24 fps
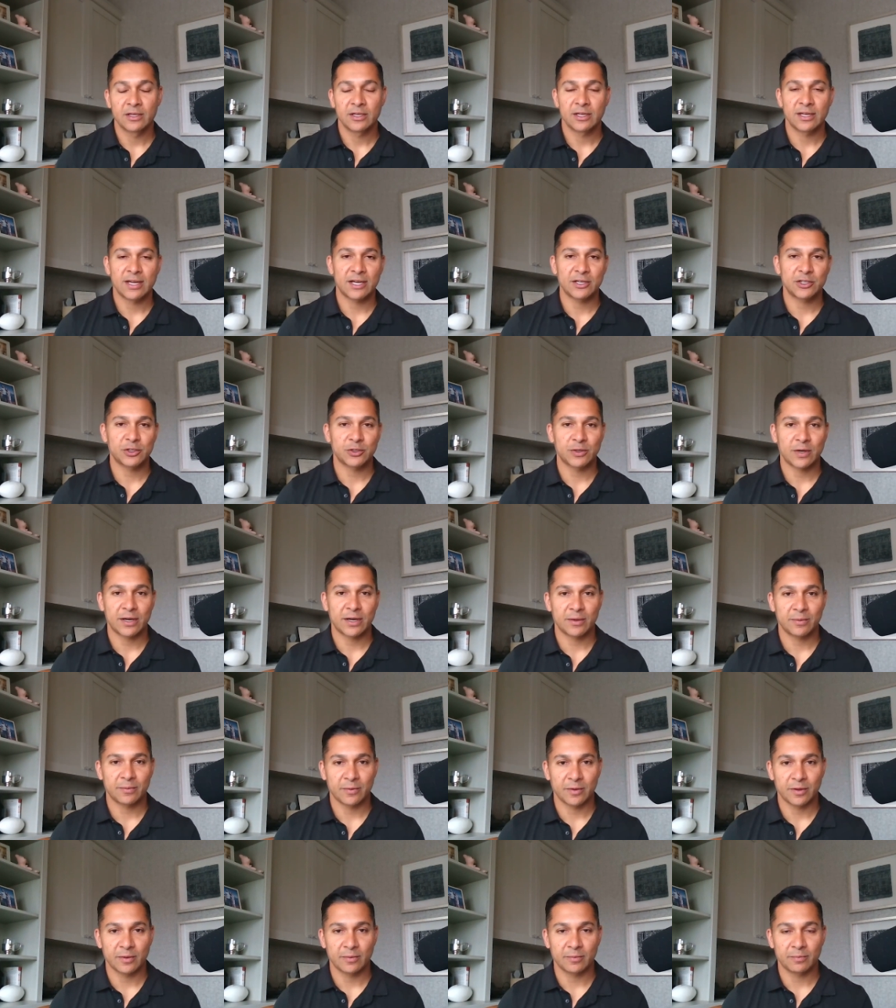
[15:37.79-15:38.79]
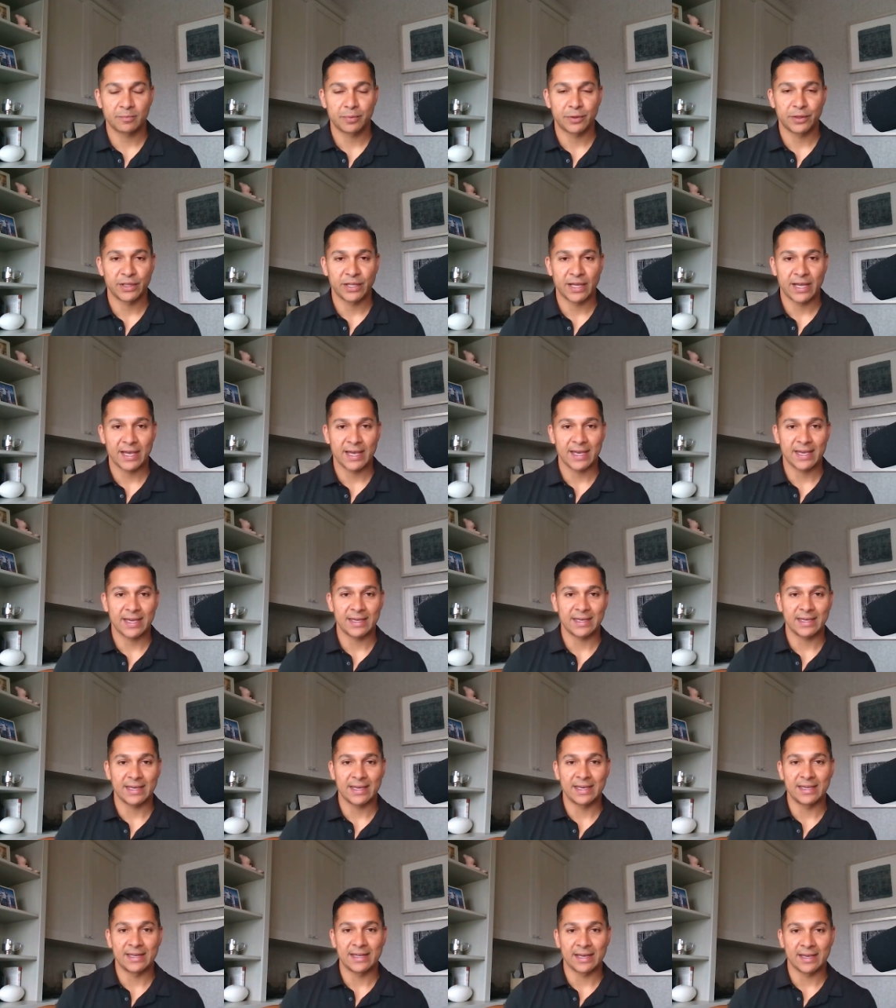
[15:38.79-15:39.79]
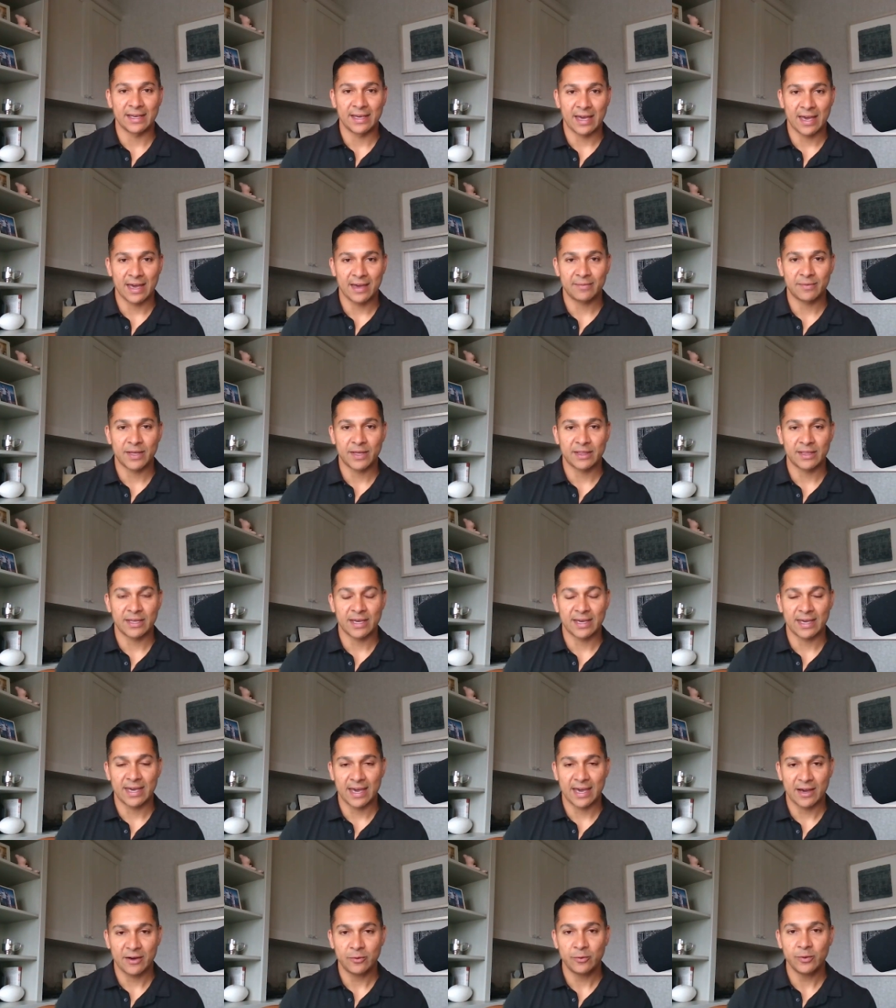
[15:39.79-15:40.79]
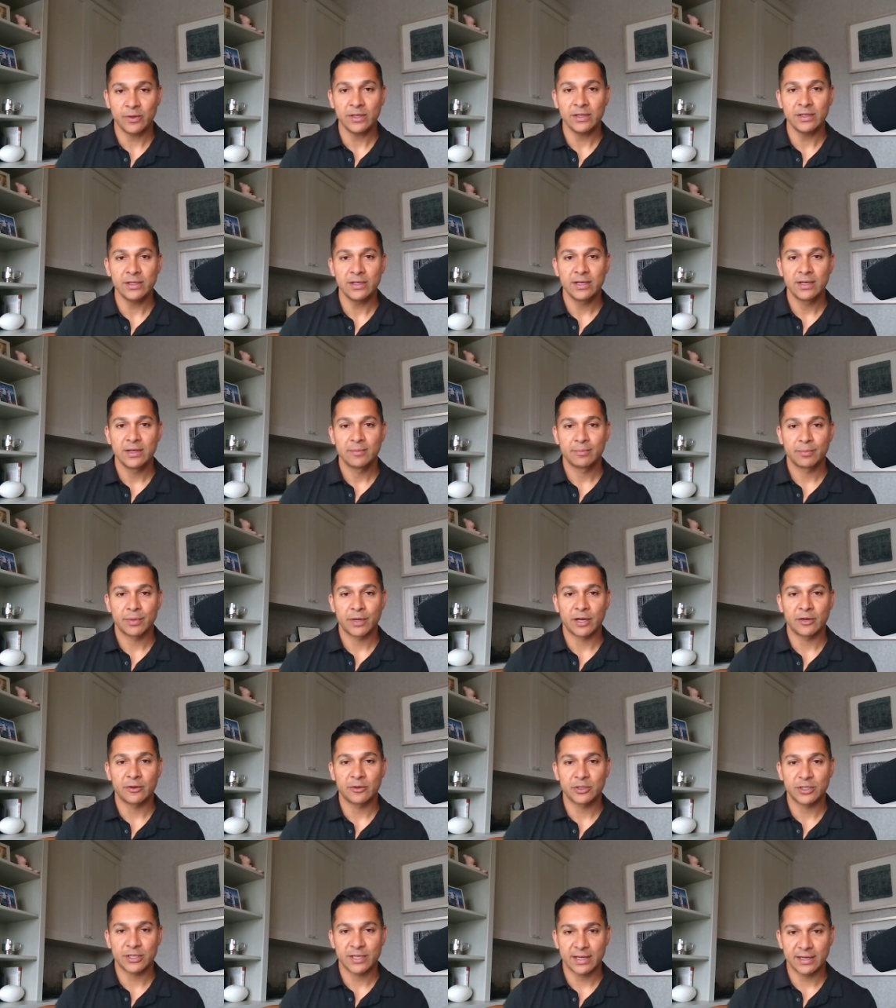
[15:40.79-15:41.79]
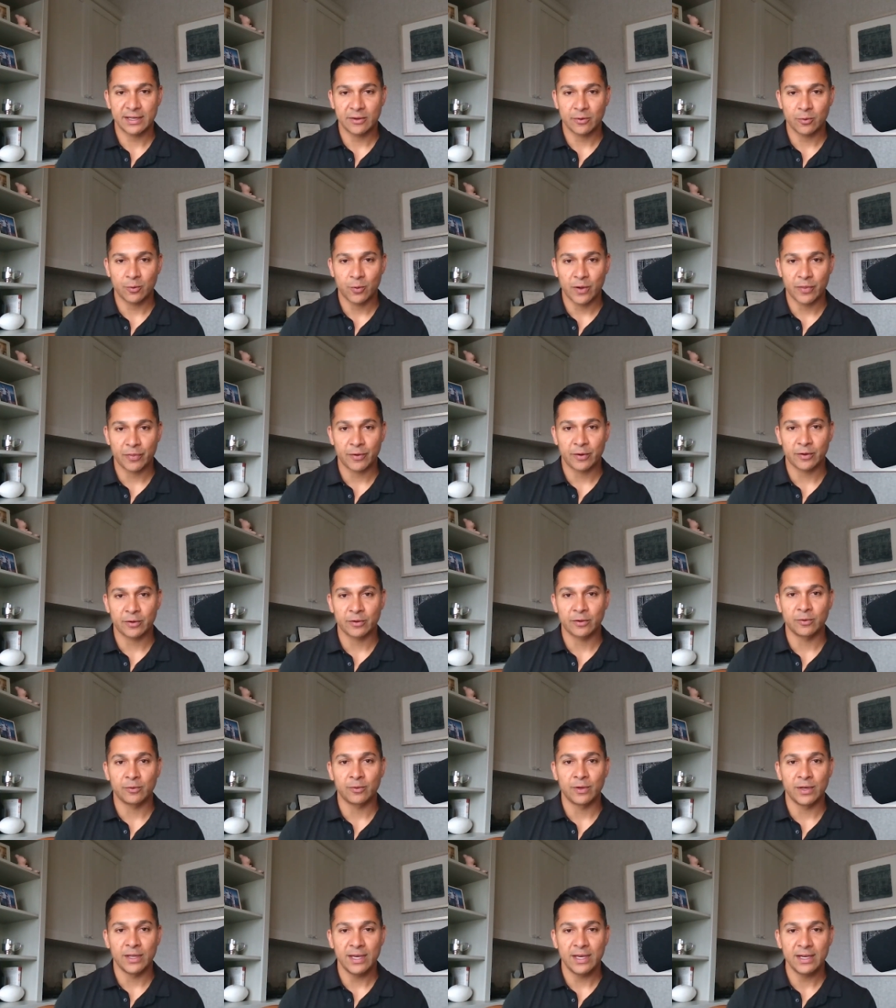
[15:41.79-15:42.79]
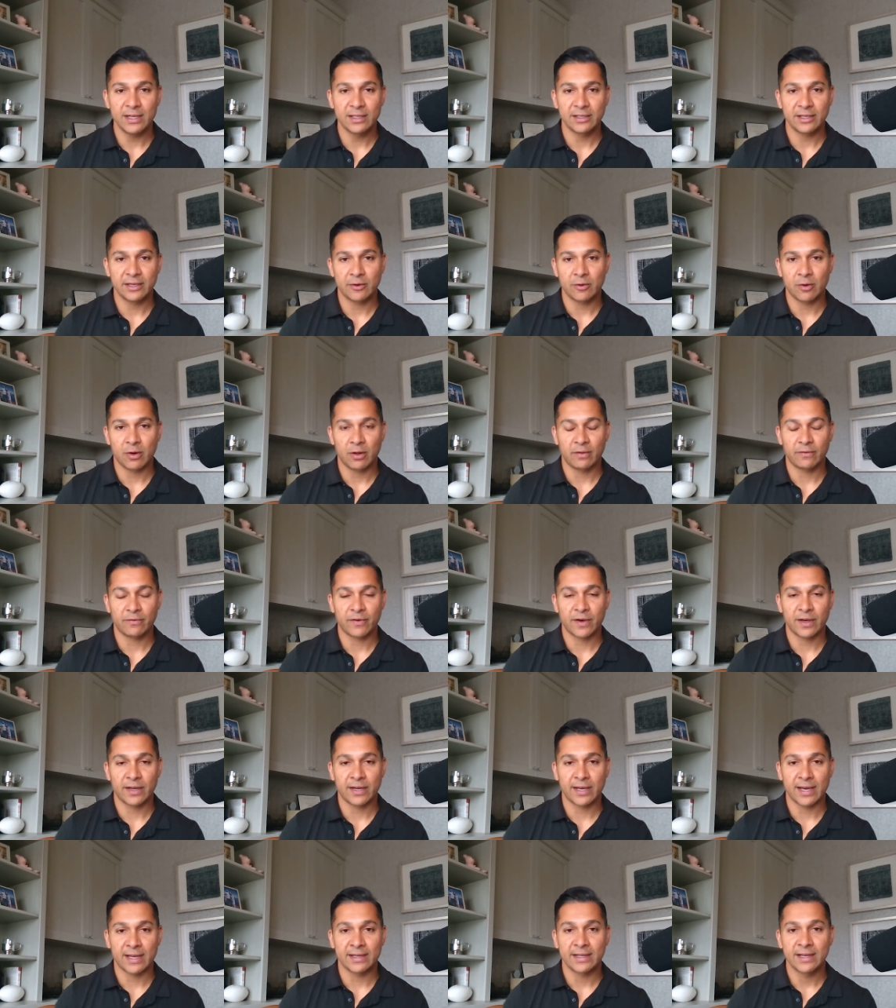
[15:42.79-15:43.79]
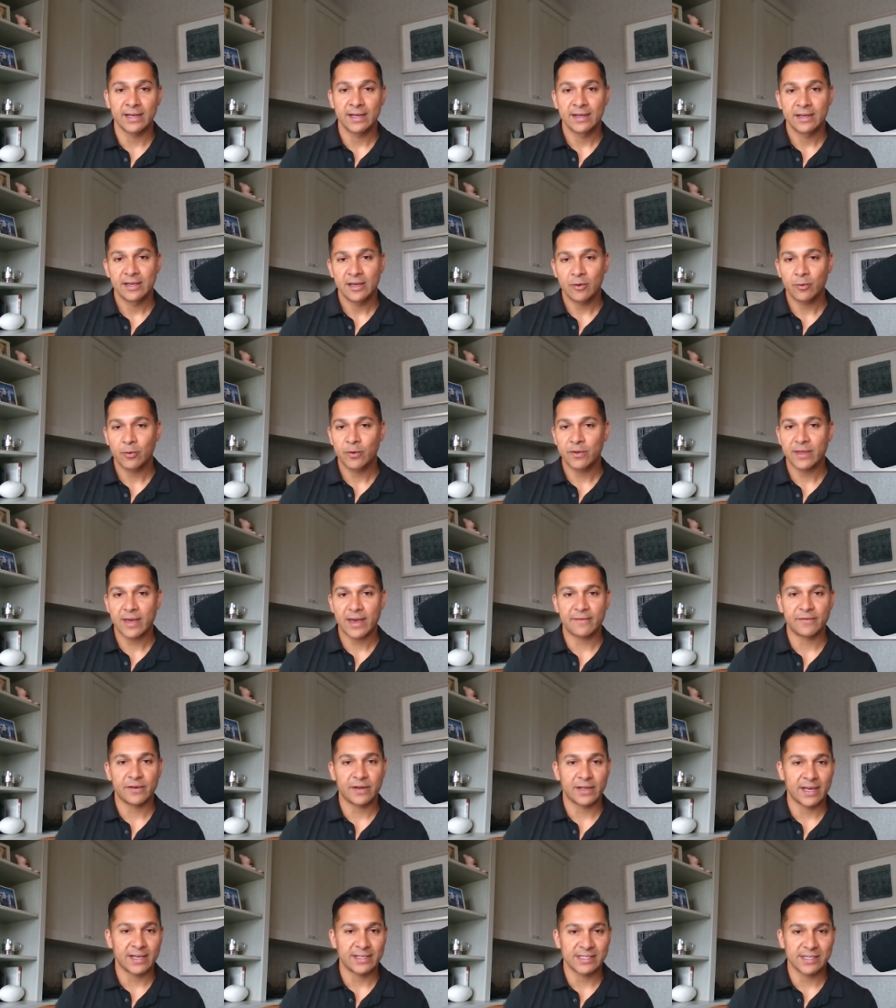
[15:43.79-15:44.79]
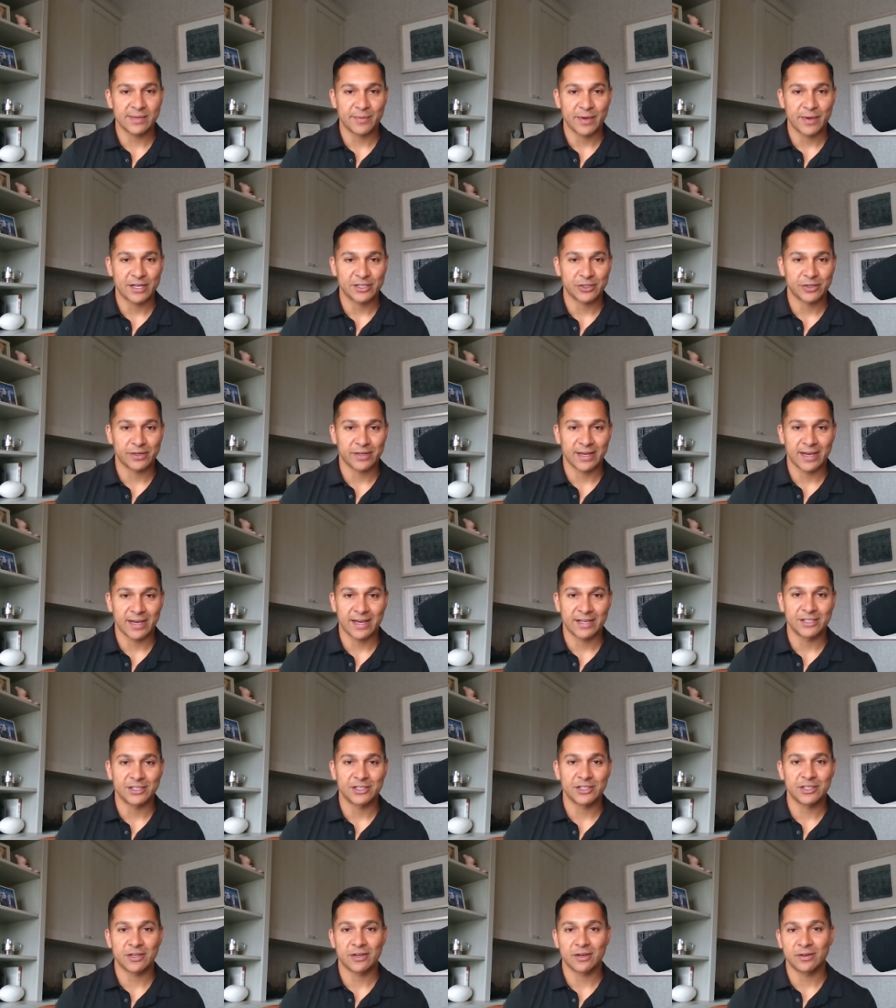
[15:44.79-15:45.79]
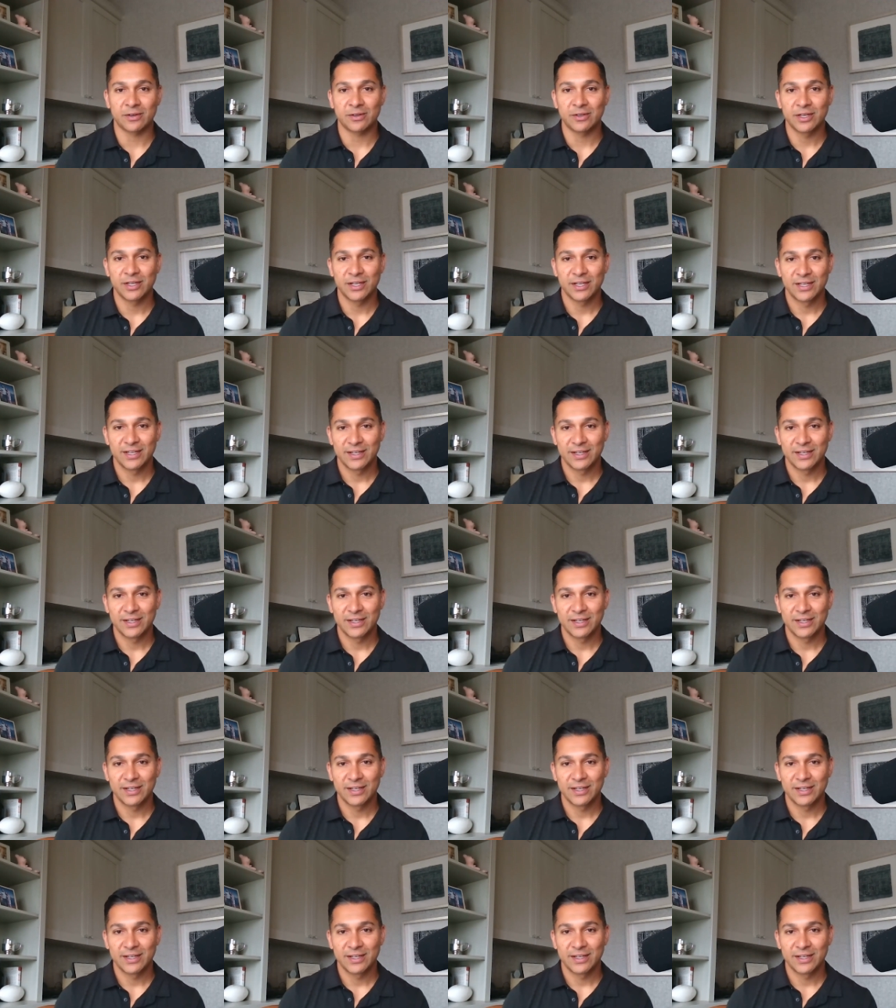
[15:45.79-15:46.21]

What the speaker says: Not trying to play in a game that they can't win, but understanding what they're uniquely qualified at, where they have an asymmetric edge. So